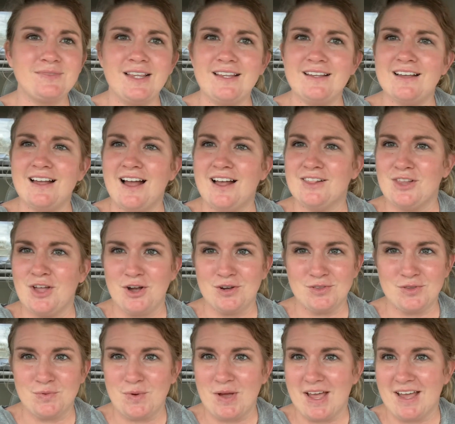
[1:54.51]
along
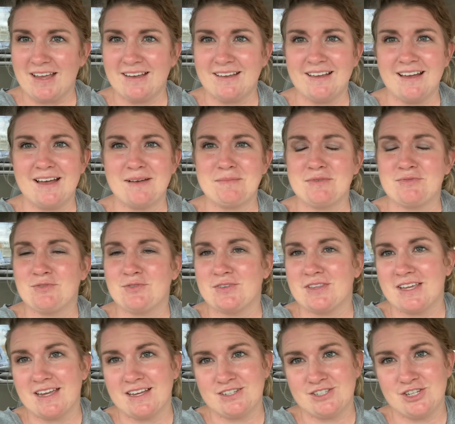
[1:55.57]
the way before they
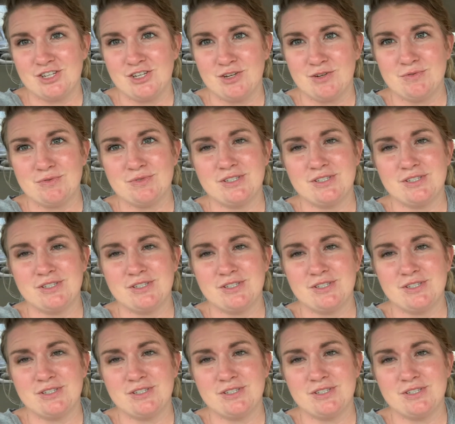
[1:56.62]
get to you.